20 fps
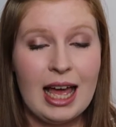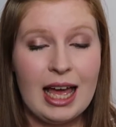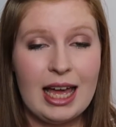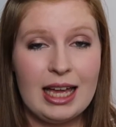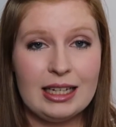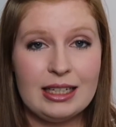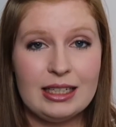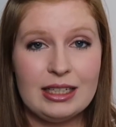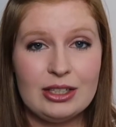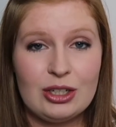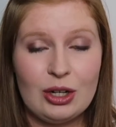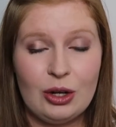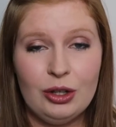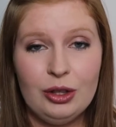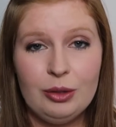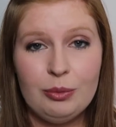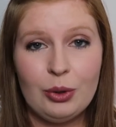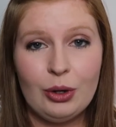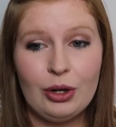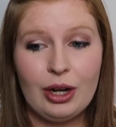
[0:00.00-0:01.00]
And
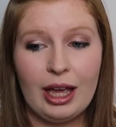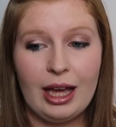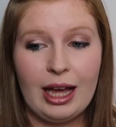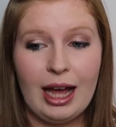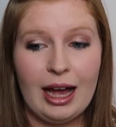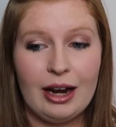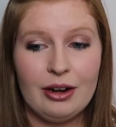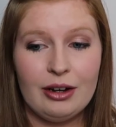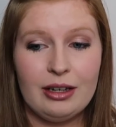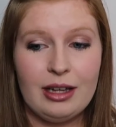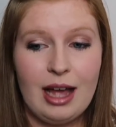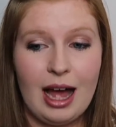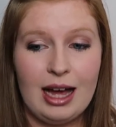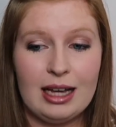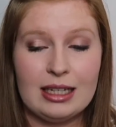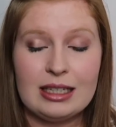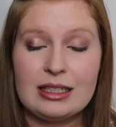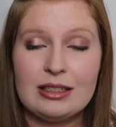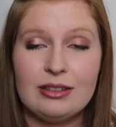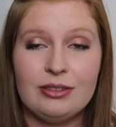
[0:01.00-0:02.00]
on the morning, I
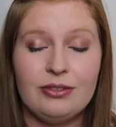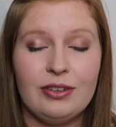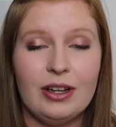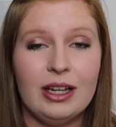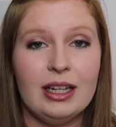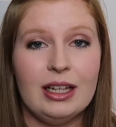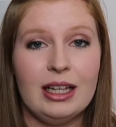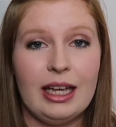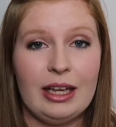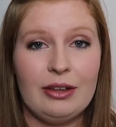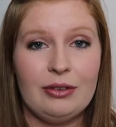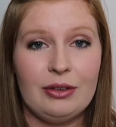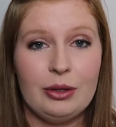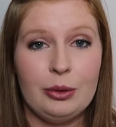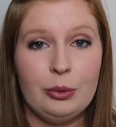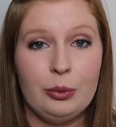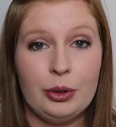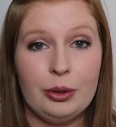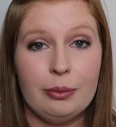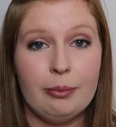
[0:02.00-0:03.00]
asked Phil if
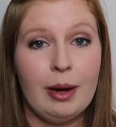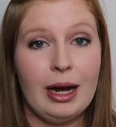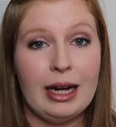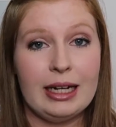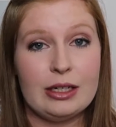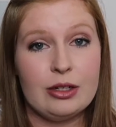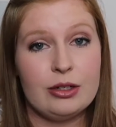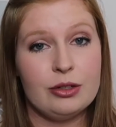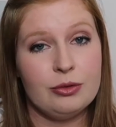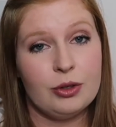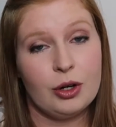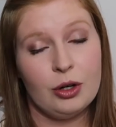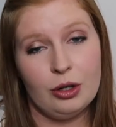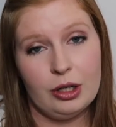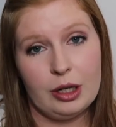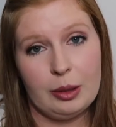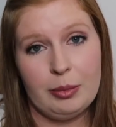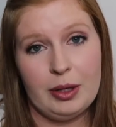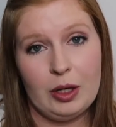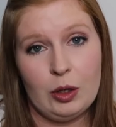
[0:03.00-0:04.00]
he wouldn't mind
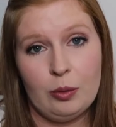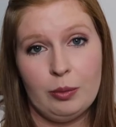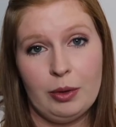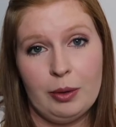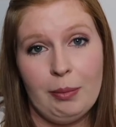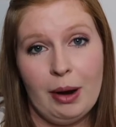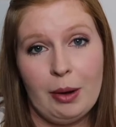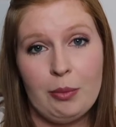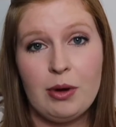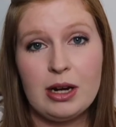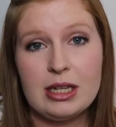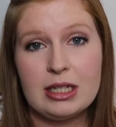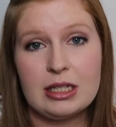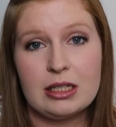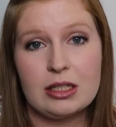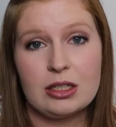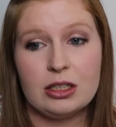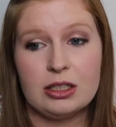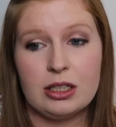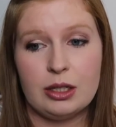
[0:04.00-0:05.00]
recording me opening my
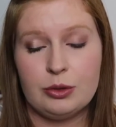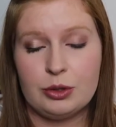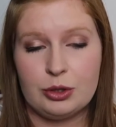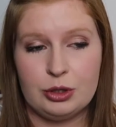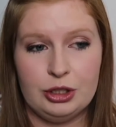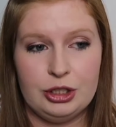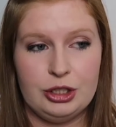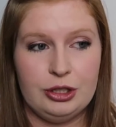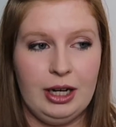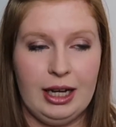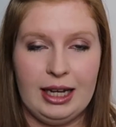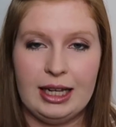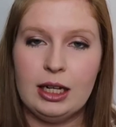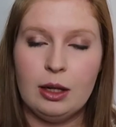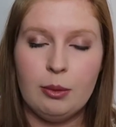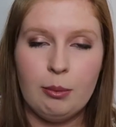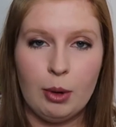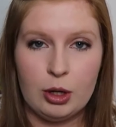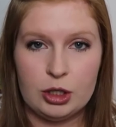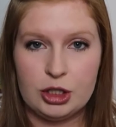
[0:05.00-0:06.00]
presents because I was going to do like a
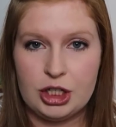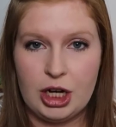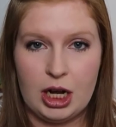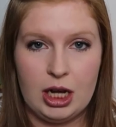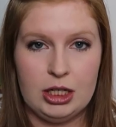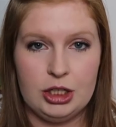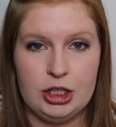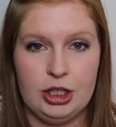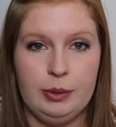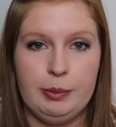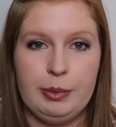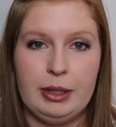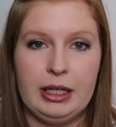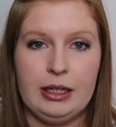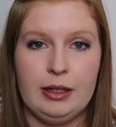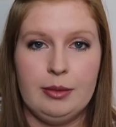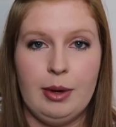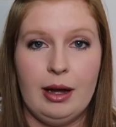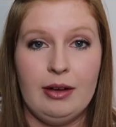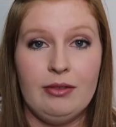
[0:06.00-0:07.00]
little montage at the
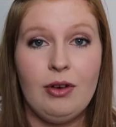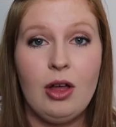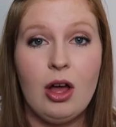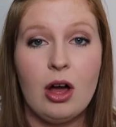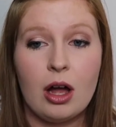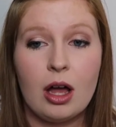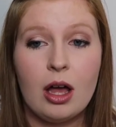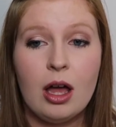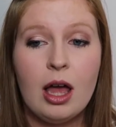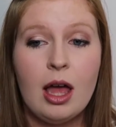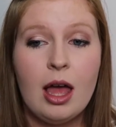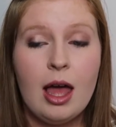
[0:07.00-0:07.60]
beginning of my vlog.